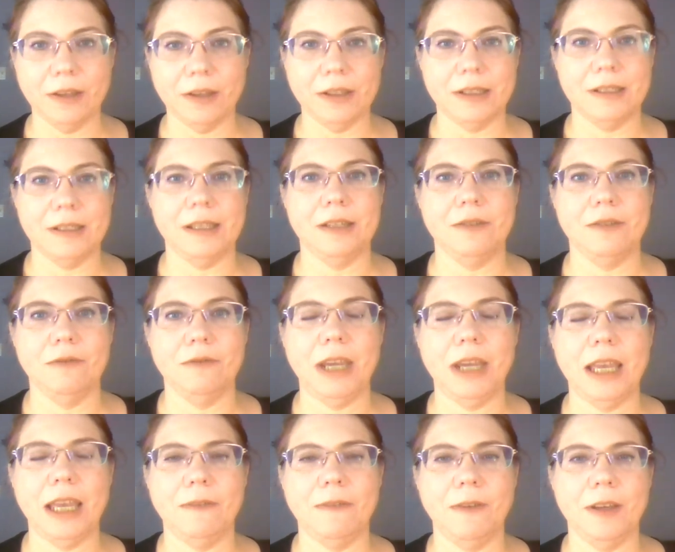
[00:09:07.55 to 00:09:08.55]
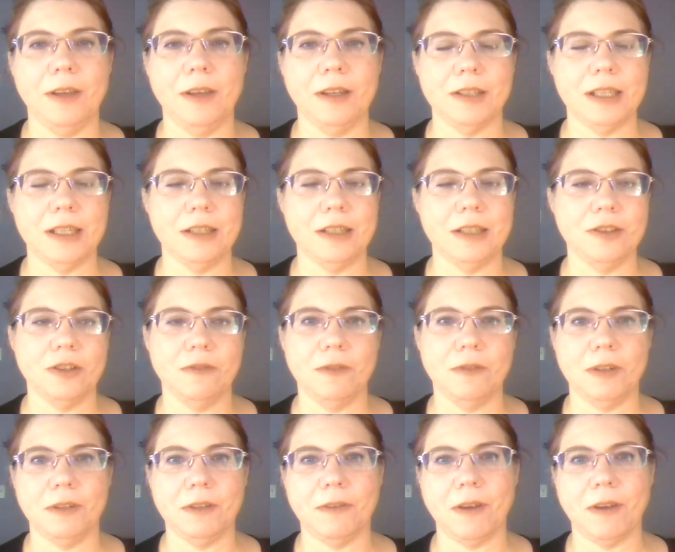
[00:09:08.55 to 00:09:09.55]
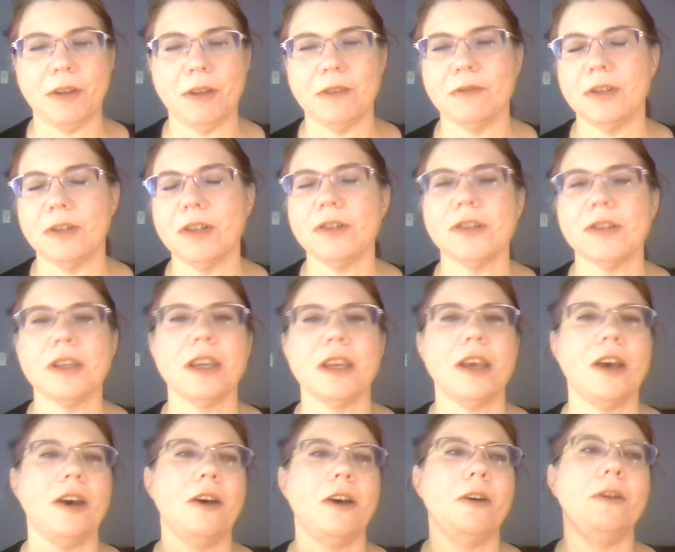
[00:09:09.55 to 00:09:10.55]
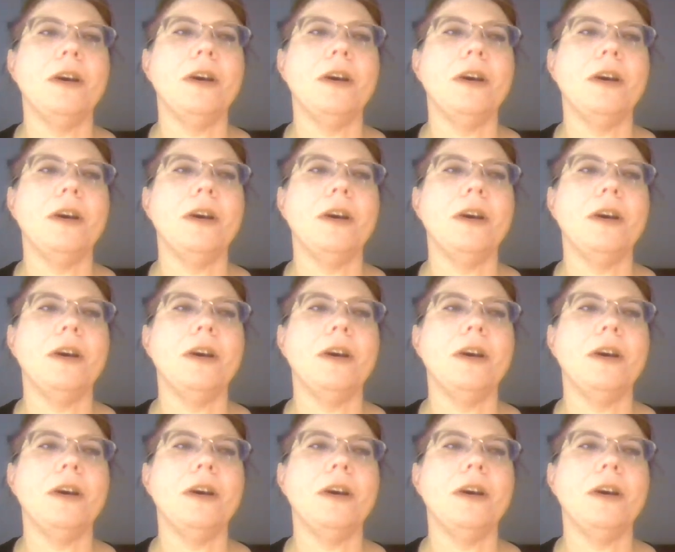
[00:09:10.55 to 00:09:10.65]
ascension 5,500 years ago.